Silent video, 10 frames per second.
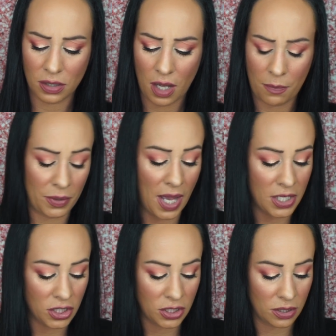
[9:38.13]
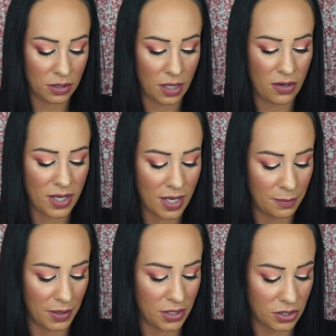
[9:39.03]
A blush? I already got a
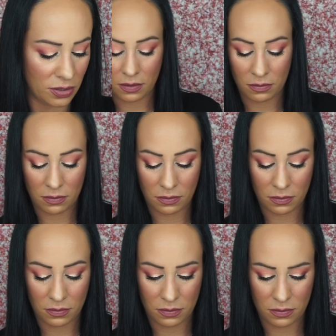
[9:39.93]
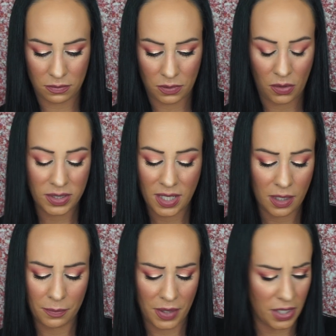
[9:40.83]
blush. Oh, it's not a
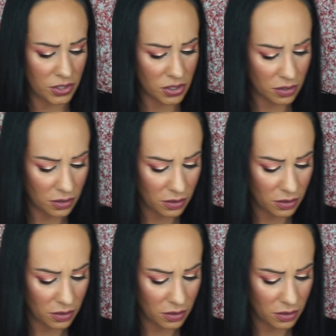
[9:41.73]
blush.